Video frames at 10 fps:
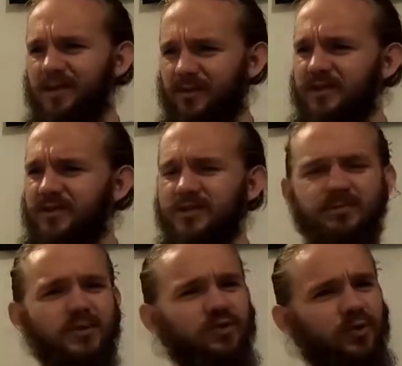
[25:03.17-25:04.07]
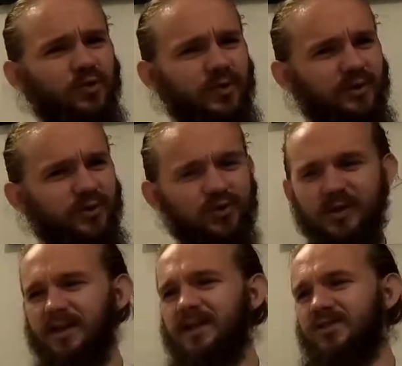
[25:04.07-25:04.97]
the rest of this beer is going to go down a
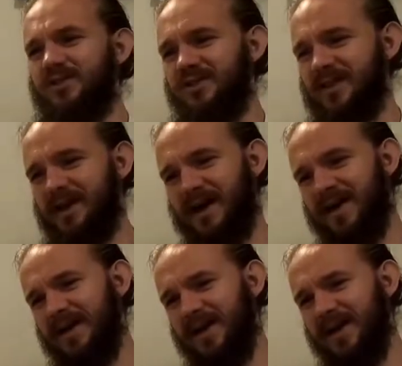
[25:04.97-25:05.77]
treat, let's just say that.